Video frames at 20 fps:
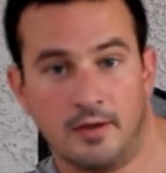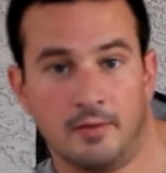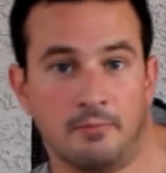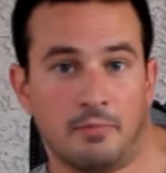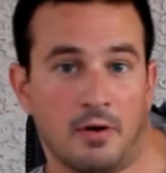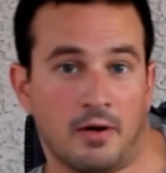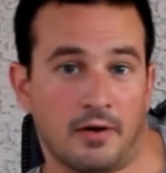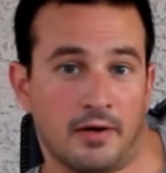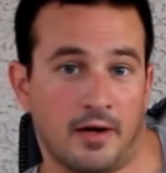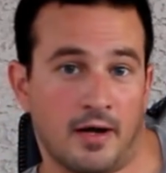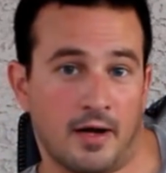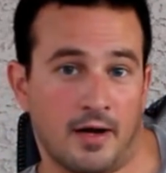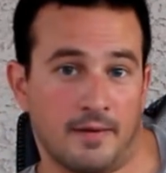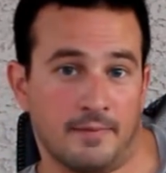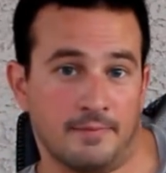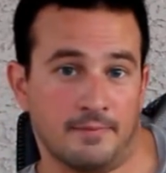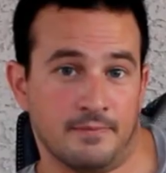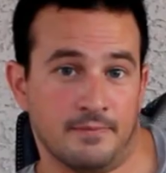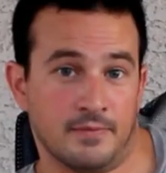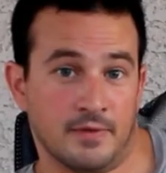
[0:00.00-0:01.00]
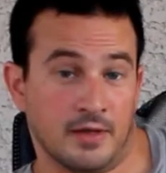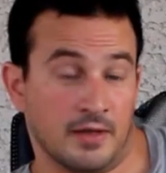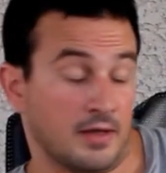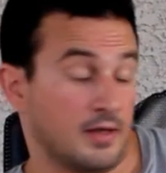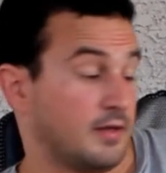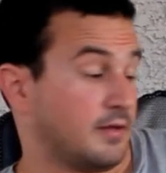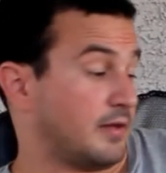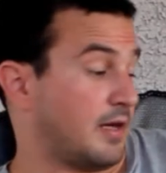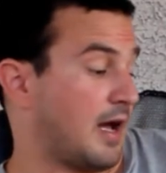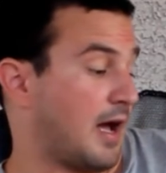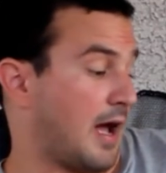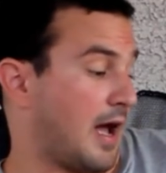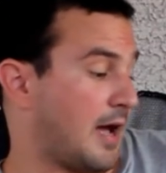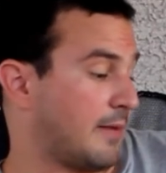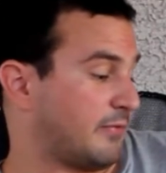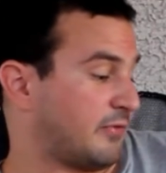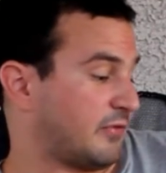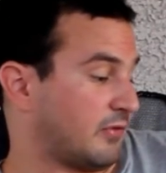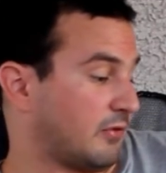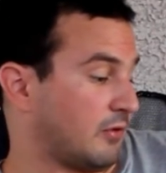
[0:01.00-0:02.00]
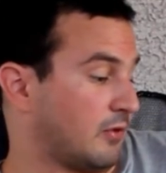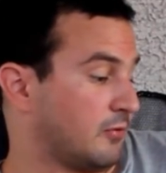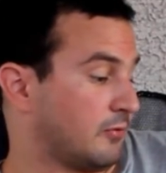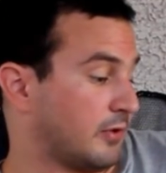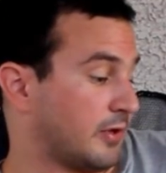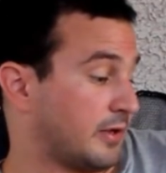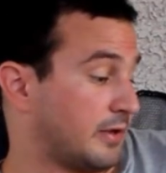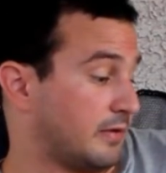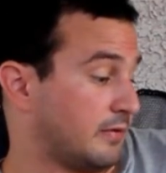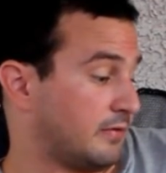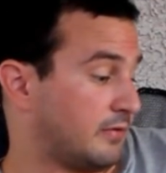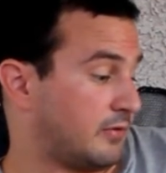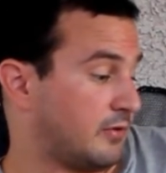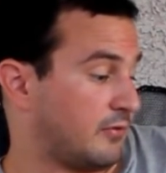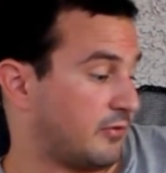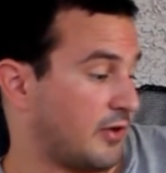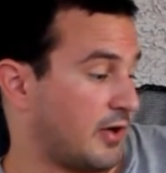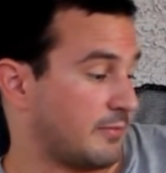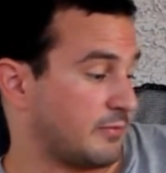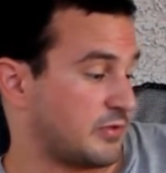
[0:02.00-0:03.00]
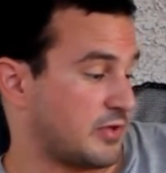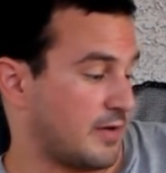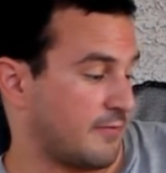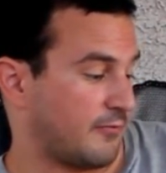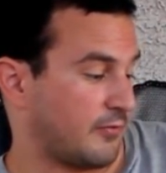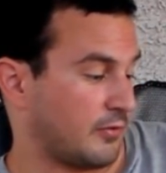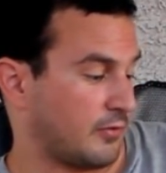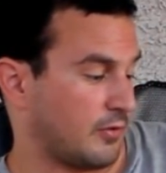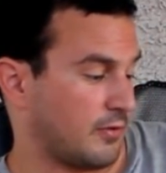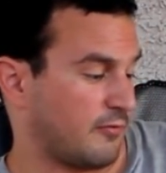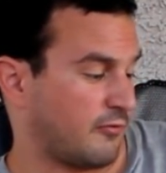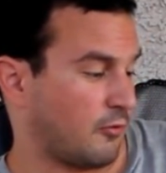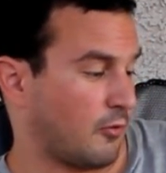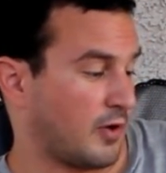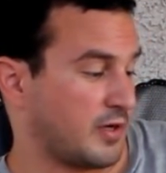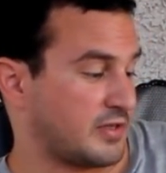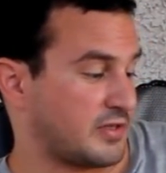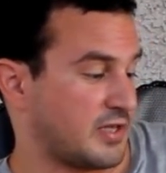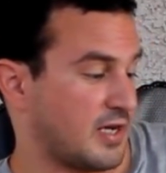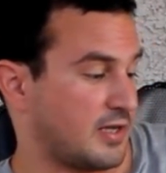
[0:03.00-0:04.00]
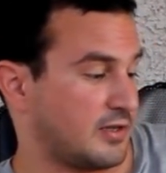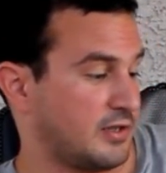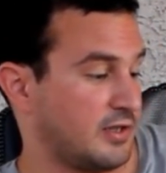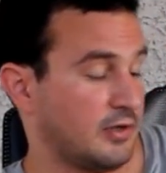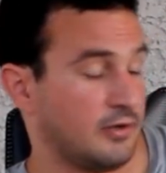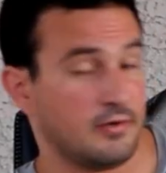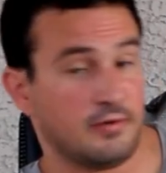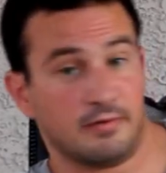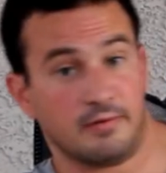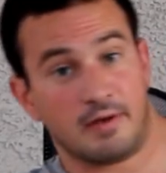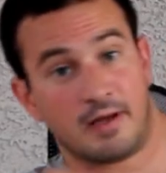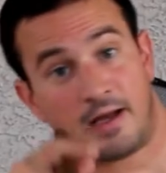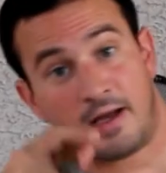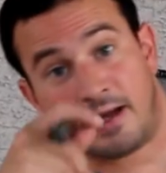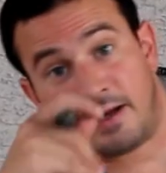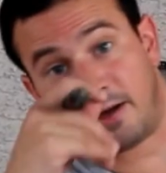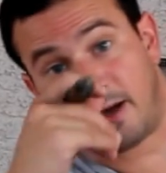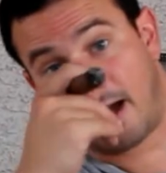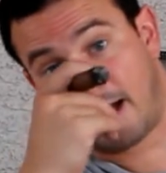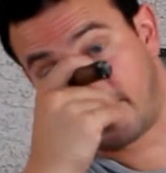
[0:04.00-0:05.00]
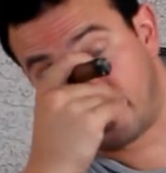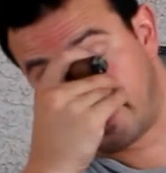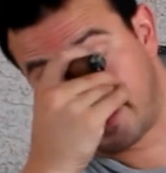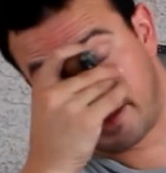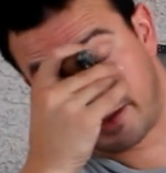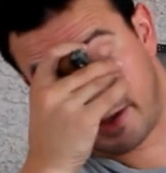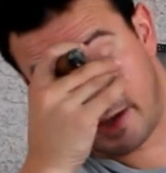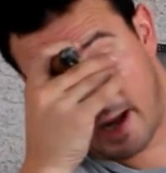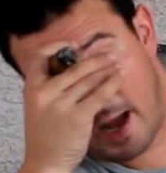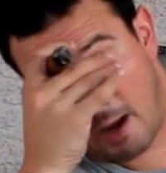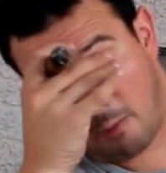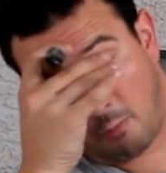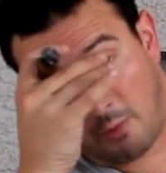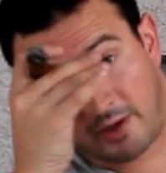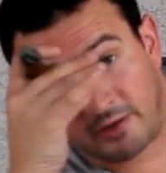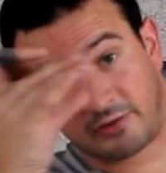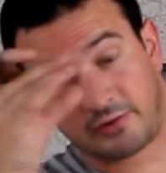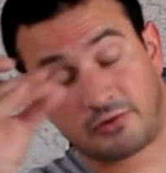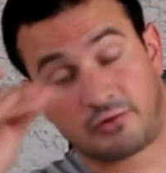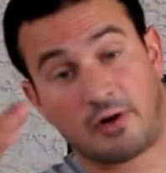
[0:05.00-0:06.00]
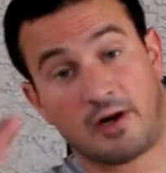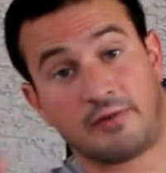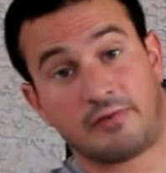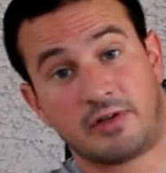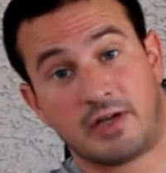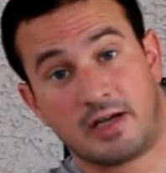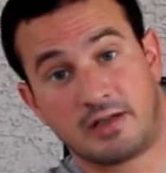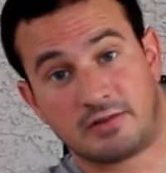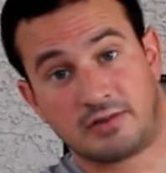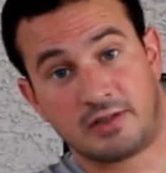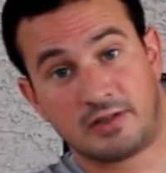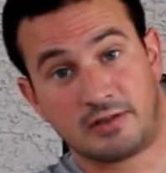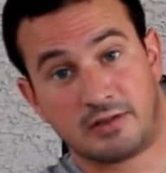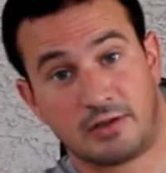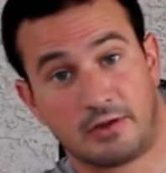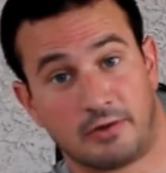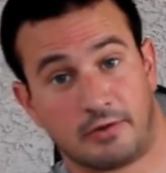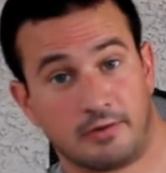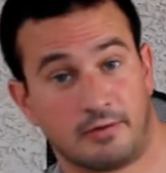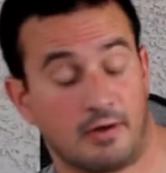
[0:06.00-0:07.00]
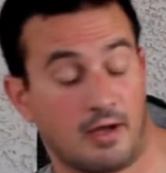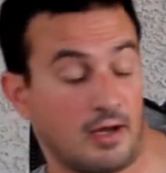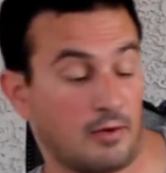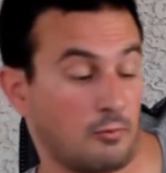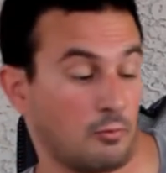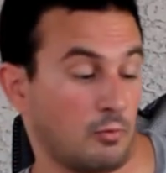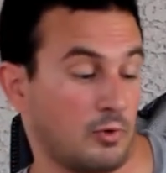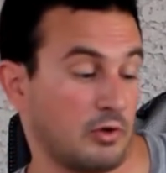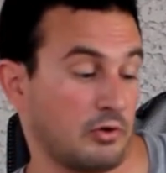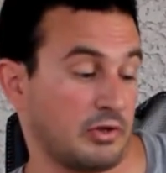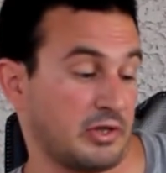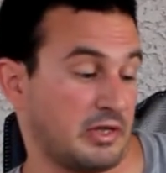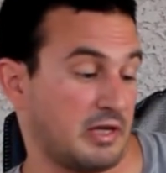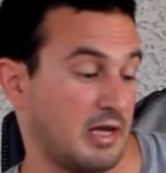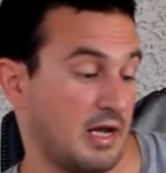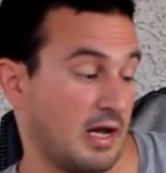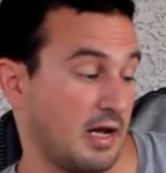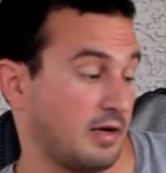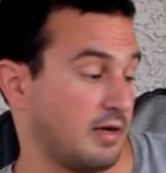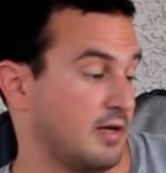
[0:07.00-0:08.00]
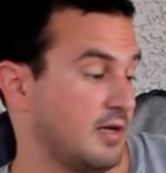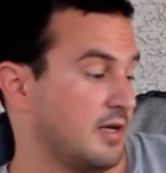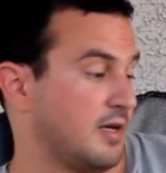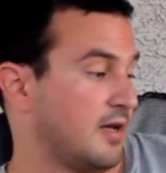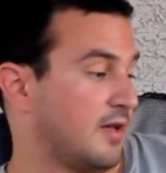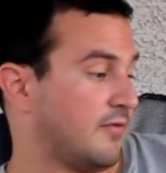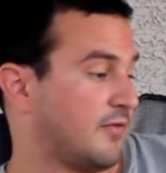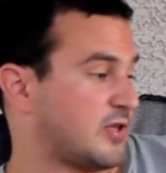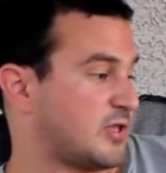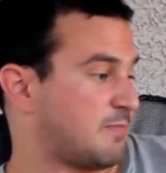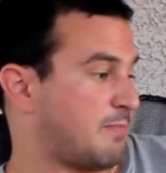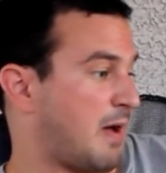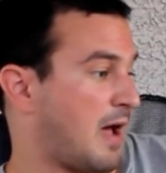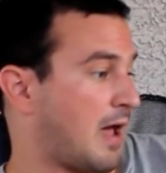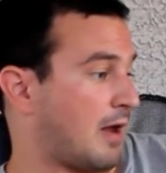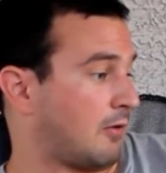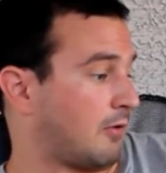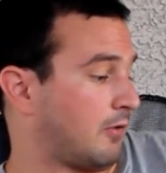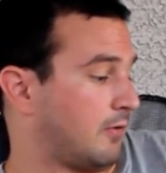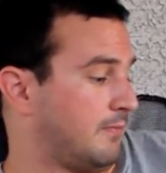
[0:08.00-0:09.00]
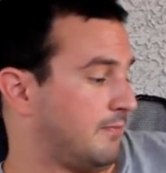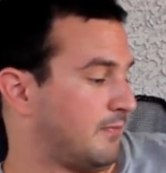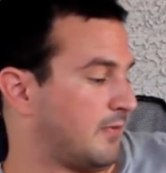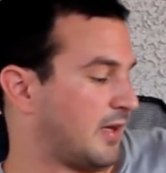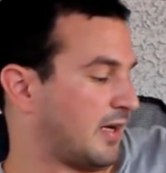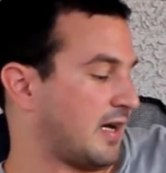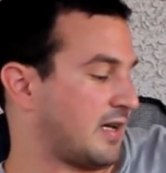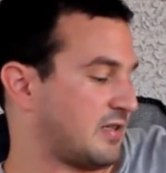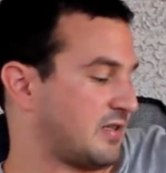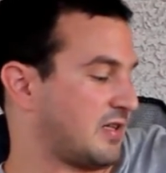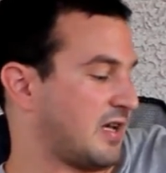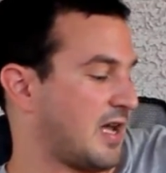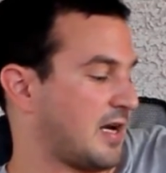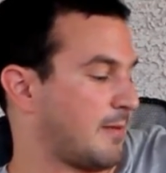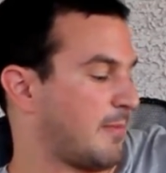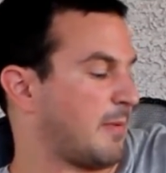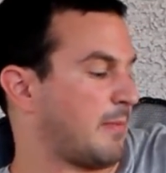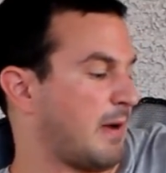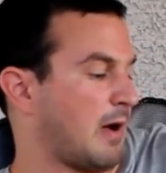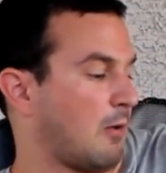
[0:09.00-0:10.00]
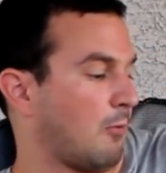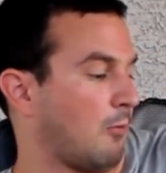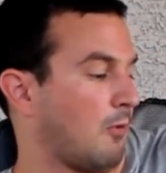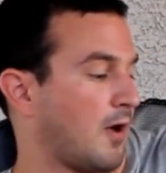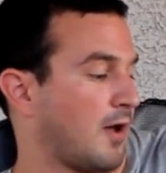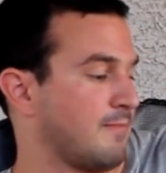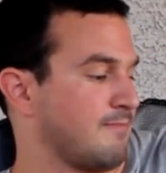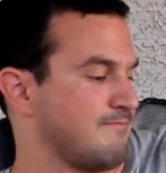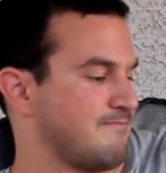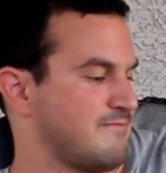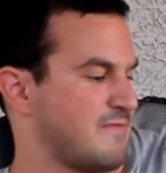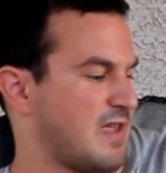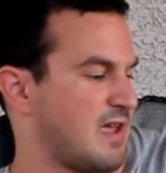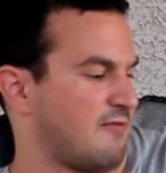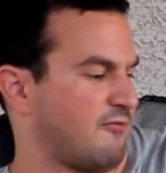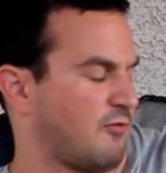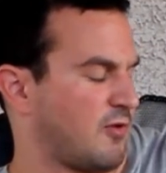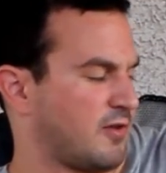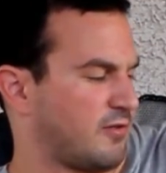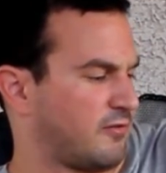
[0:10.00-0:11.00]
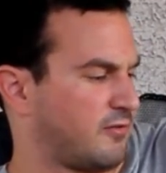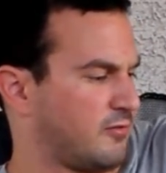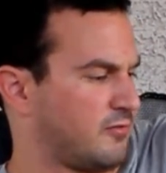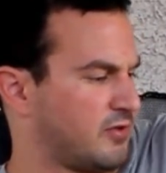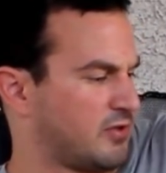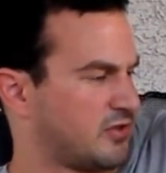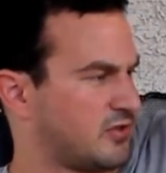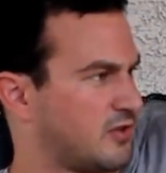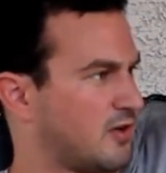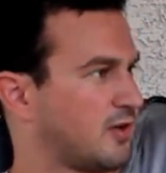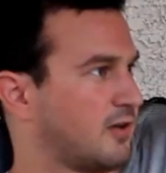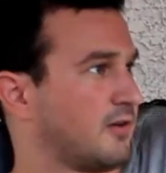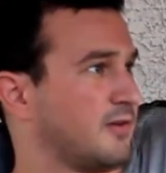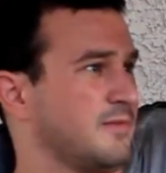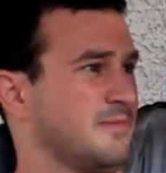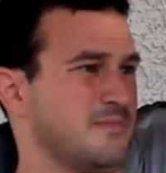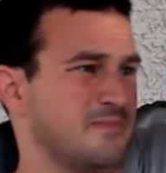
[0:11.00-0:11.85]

But, yeah, absolutely. 2 thumbs up for Laphroaig 10-year, and I cannot wait to try the 18-year. I really can't. This bottle, like I said, I'm about, halfway through this sucker?